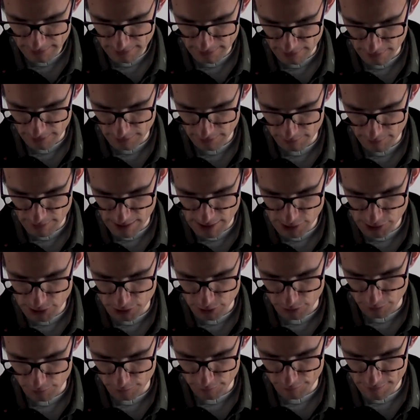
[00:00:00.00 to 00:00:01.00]
the
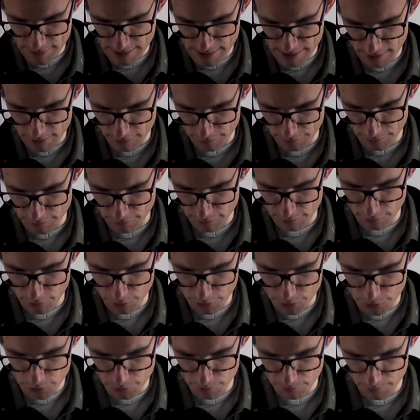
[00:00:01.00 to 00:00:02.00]
ratio of the
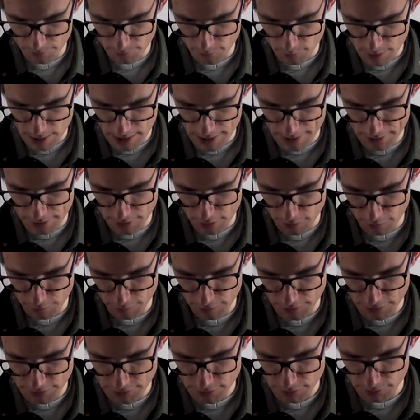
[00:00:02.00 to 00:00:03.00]
volume 1
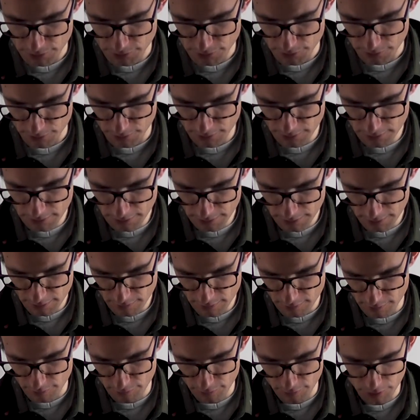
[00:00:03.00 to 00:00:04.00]
over the total
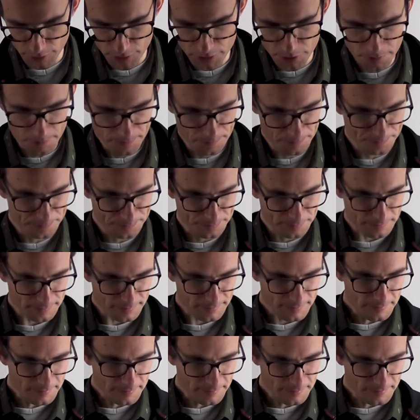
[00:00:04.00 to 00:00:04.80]
volume.